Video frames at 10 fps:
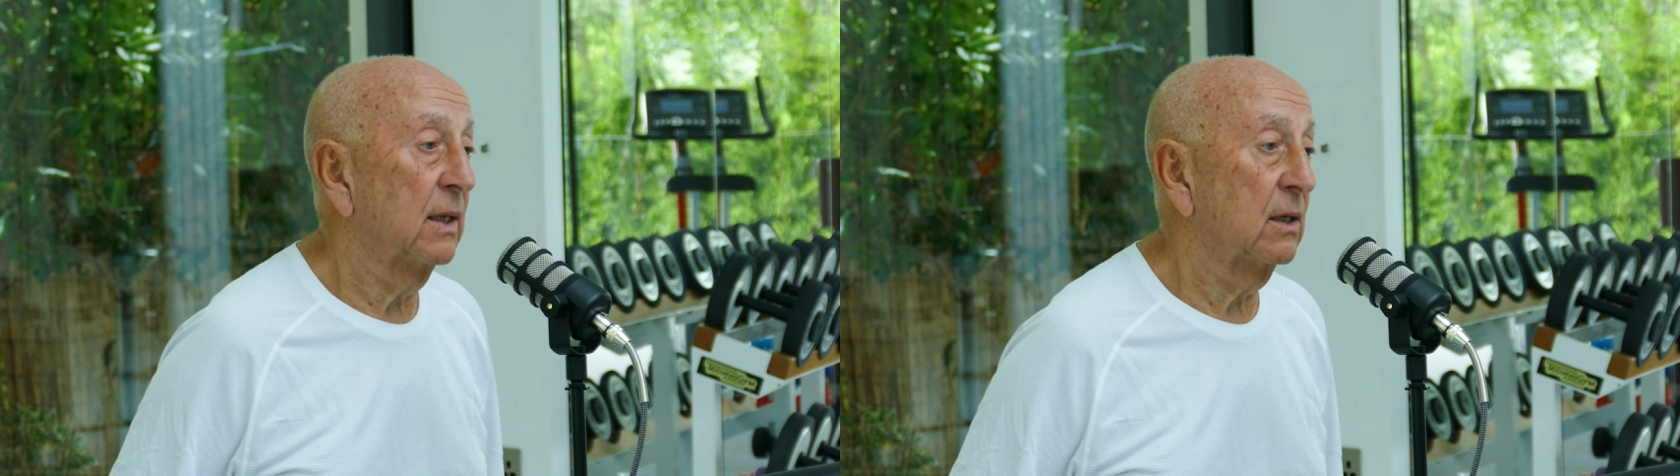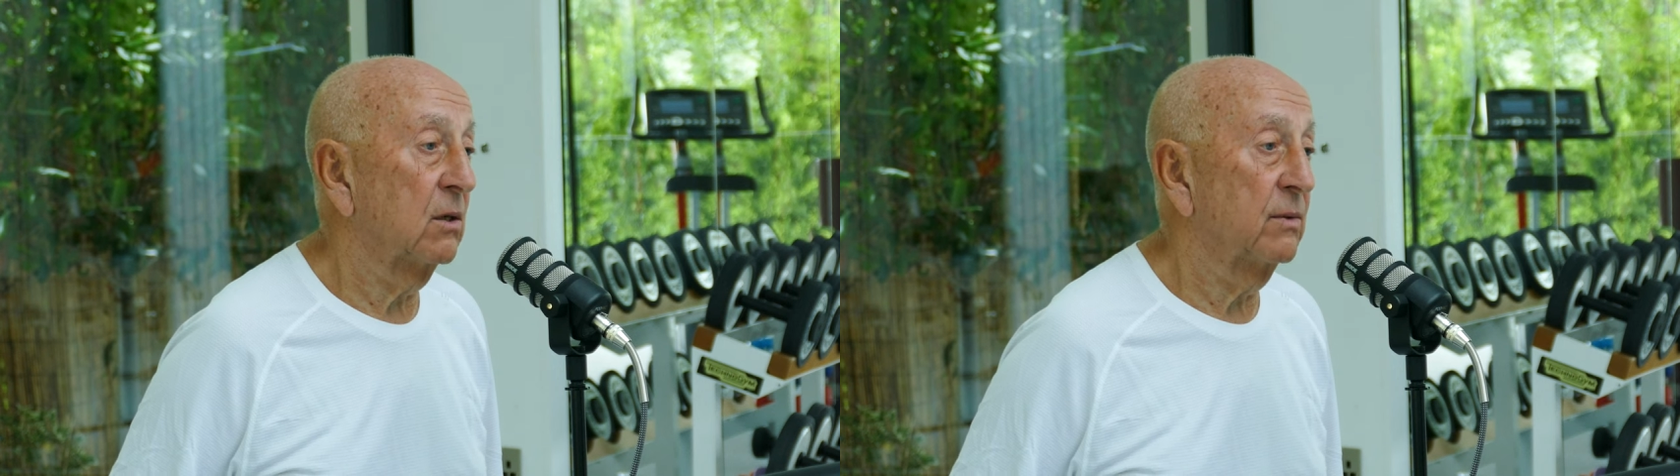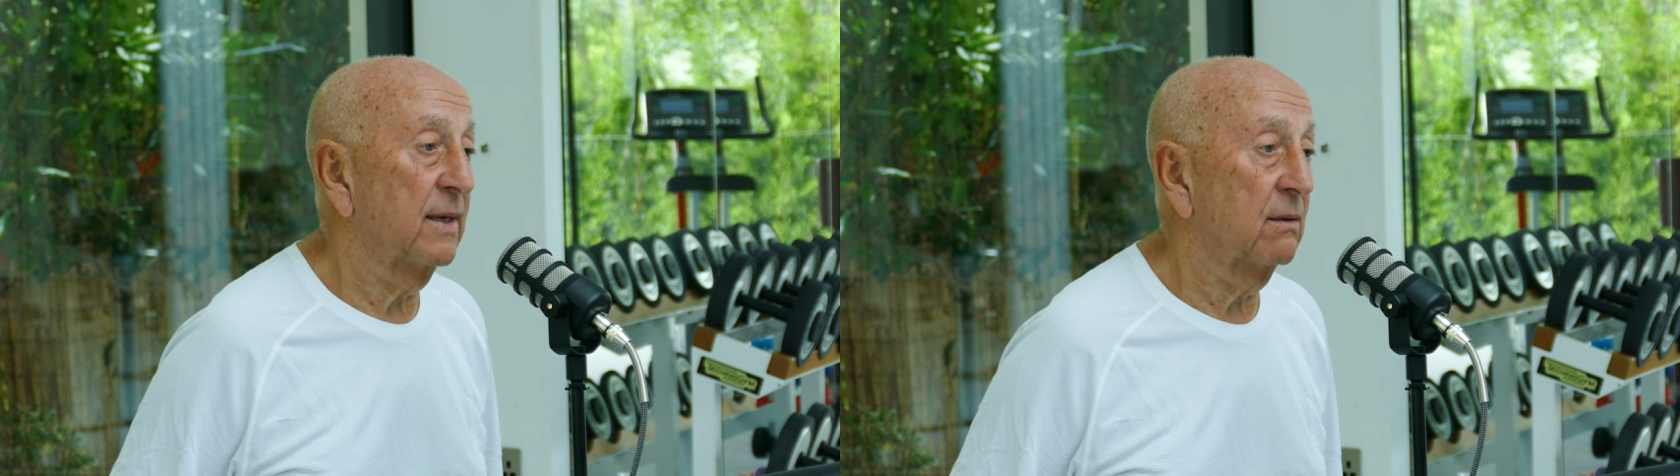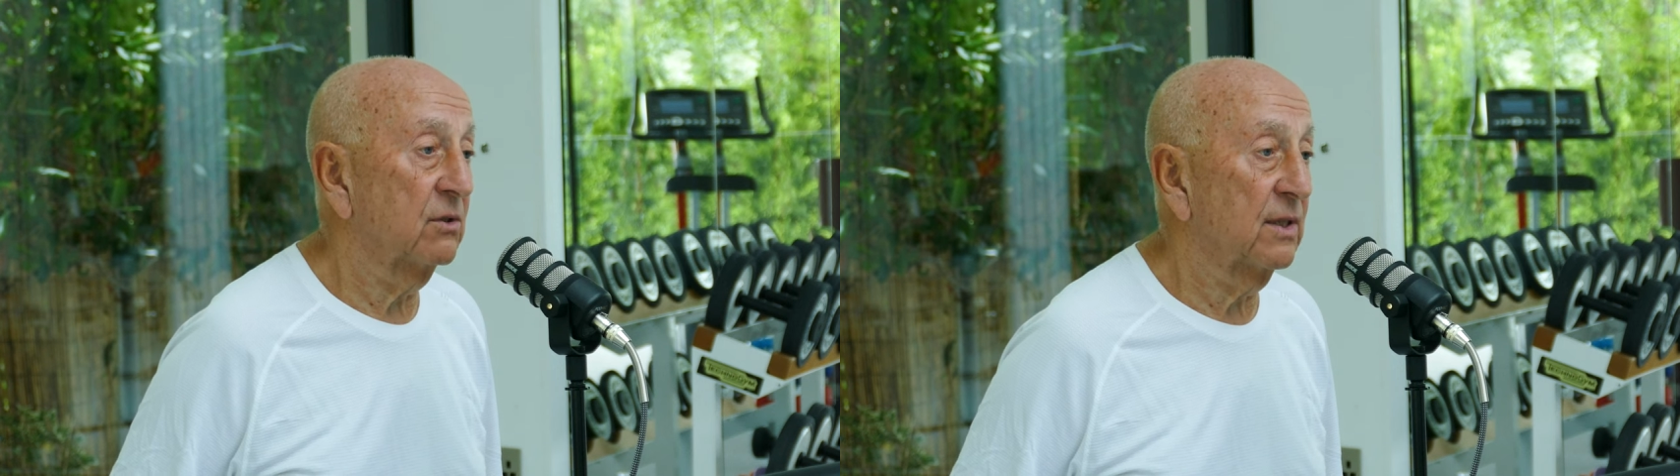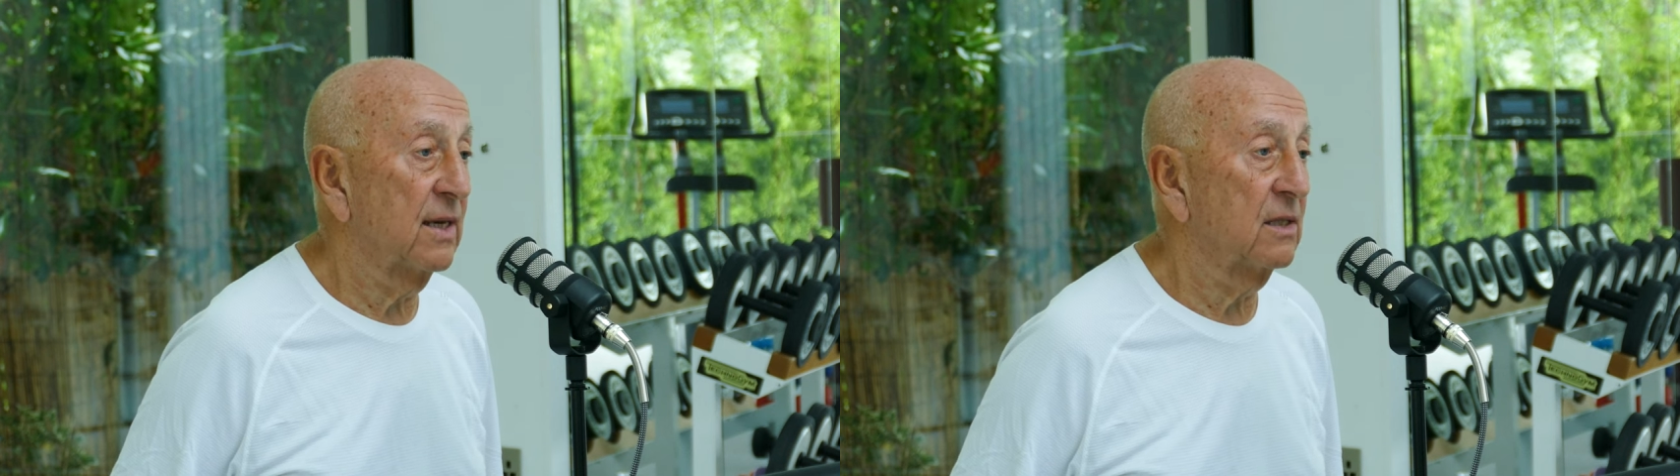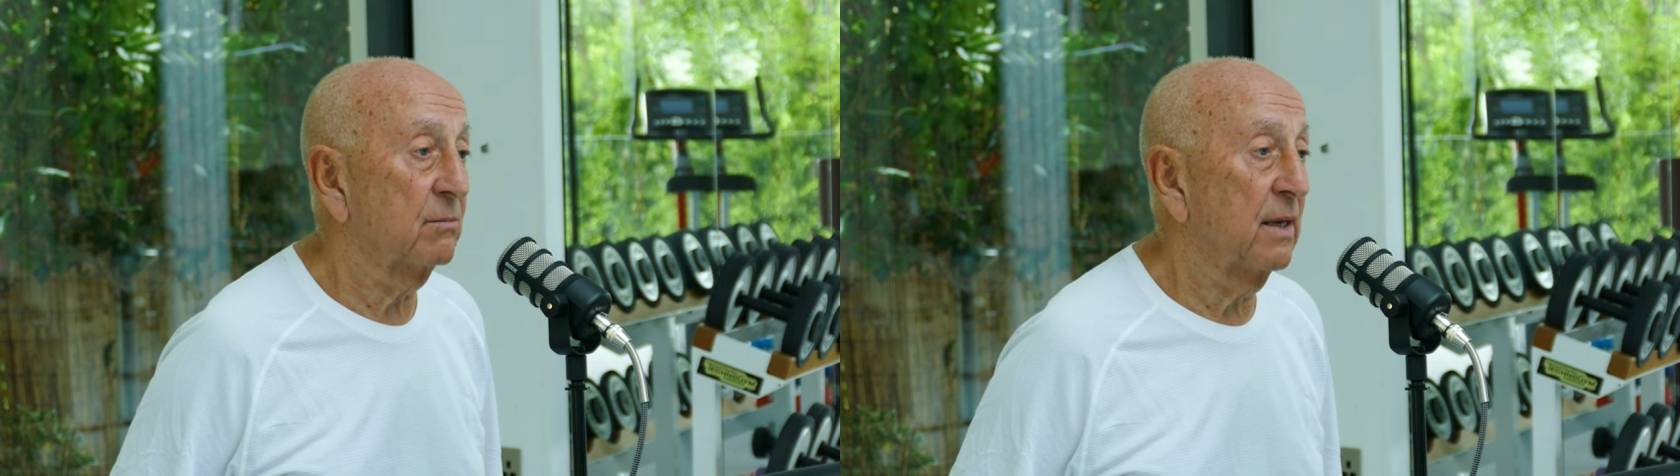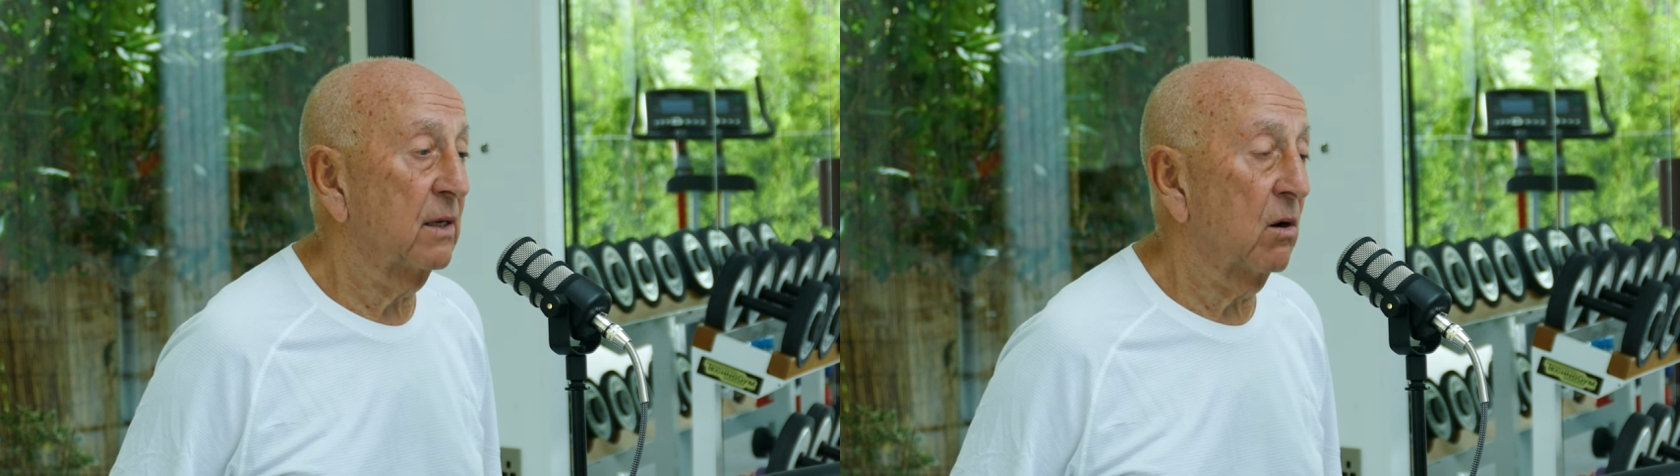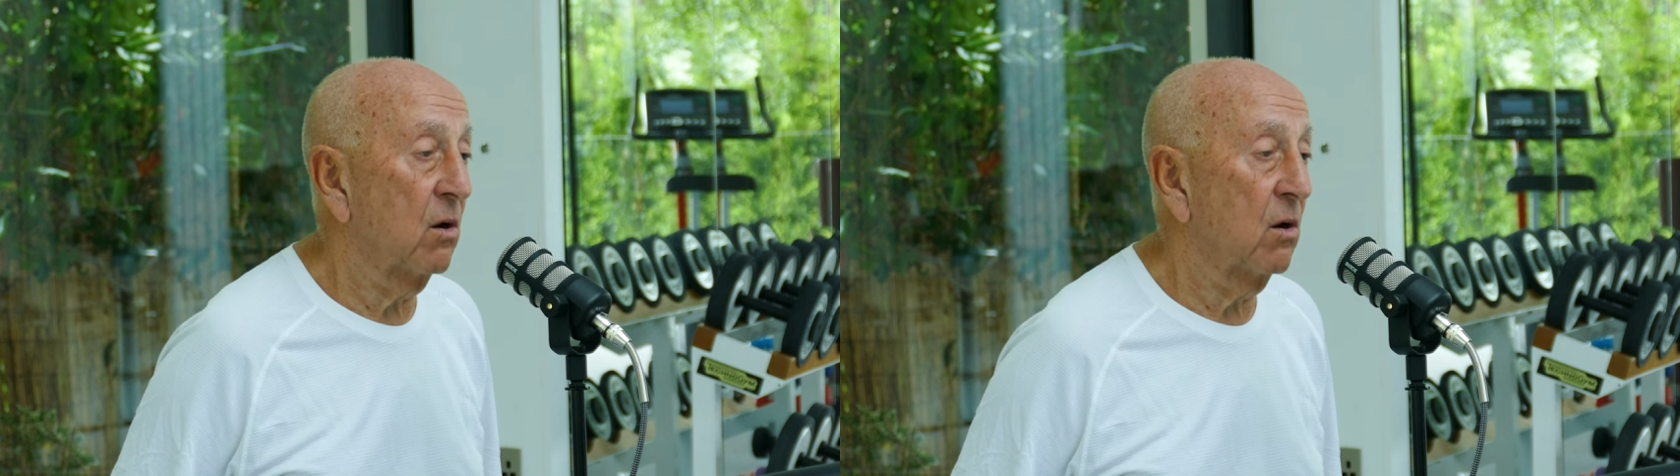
I go downstairs, make